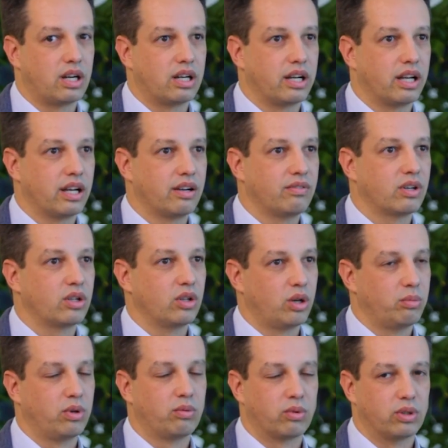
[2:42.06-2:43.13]
I have a
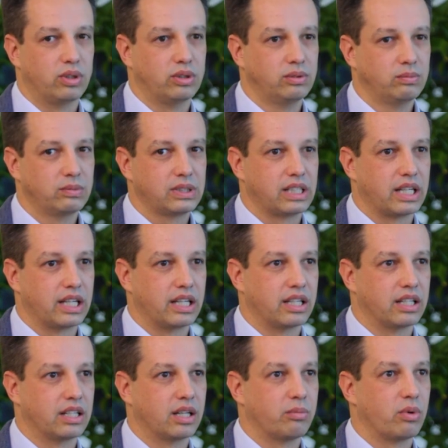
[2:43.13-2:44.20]
global role,
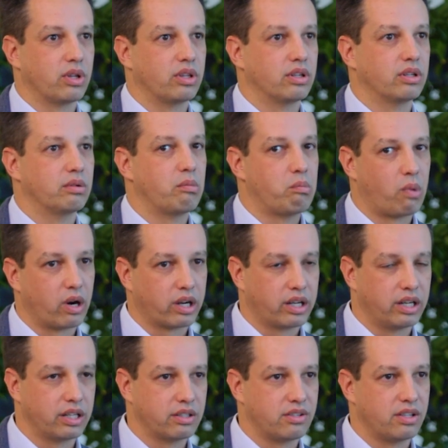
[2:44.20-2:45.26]
and I'm on the
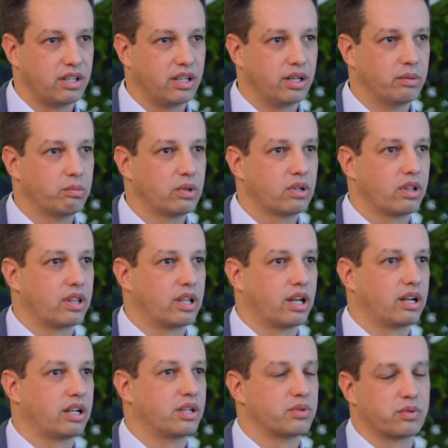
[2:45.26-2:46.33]
marketing team
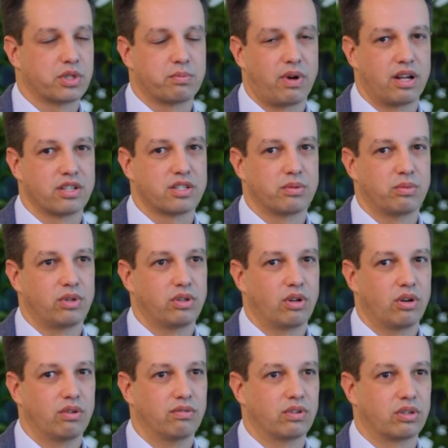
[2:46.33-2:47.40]
that is responsible
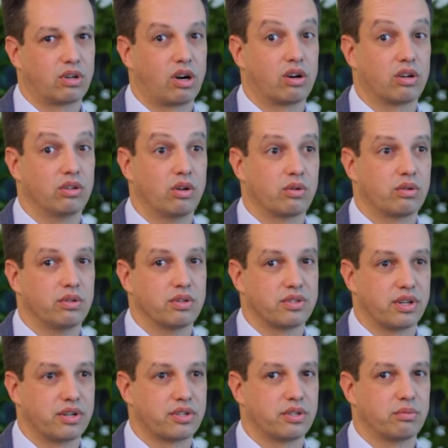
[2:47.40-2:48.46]
over our
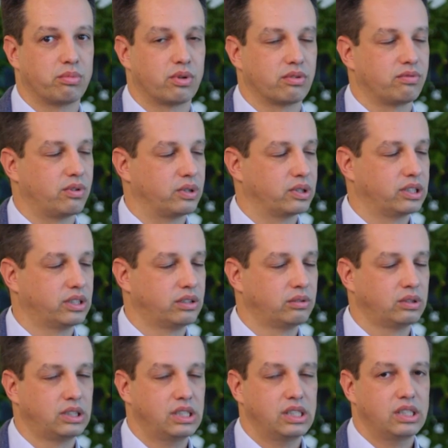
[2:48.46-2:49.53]
localization
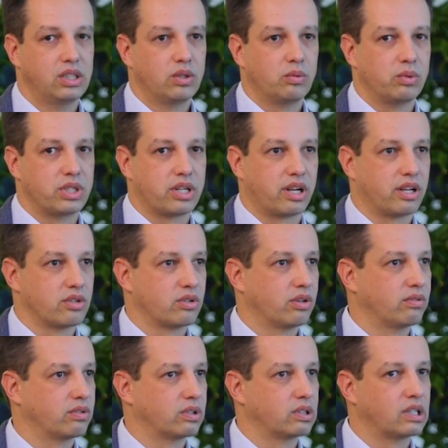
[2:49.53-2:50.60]
portfolio, which has
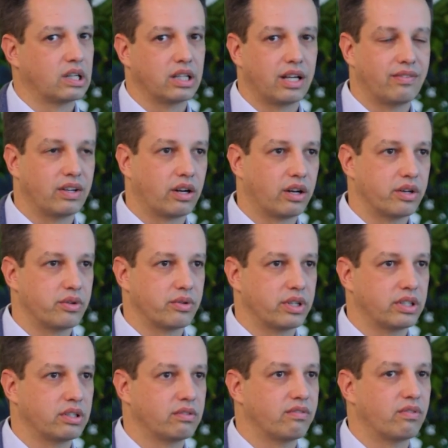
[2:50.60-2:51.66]
over
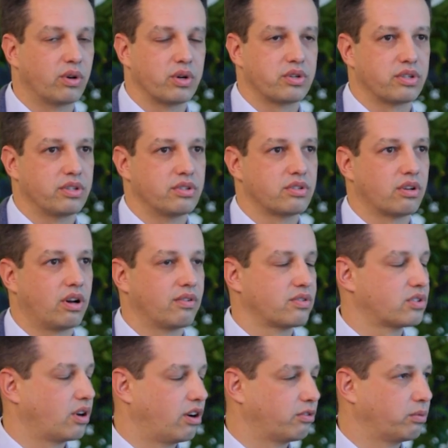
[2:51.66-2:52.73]
1,100 versions of
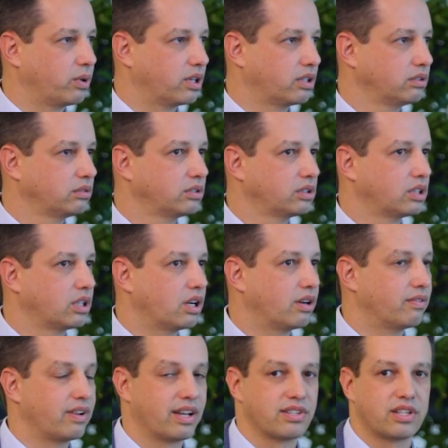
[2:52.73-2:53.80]
software
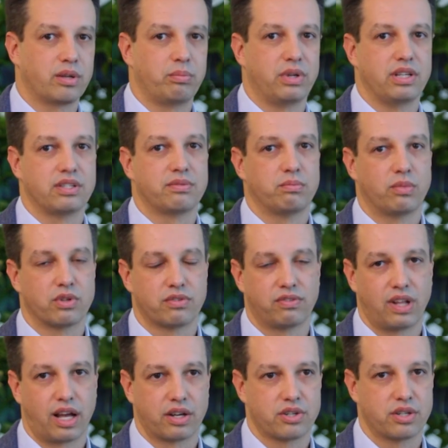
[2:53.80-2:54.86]
of SAP's most
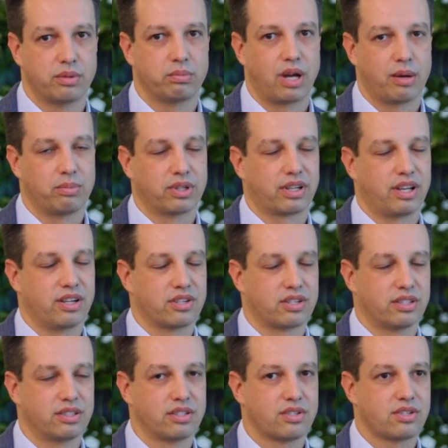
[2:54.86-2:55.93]
flagship
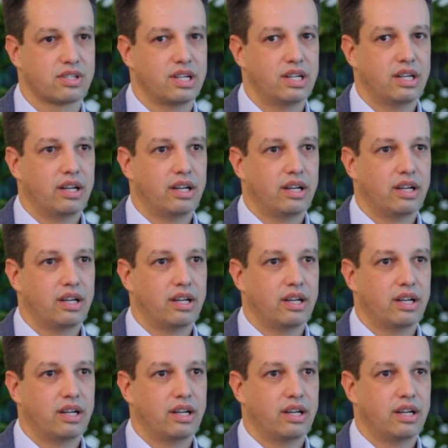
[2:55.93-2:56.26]
applications.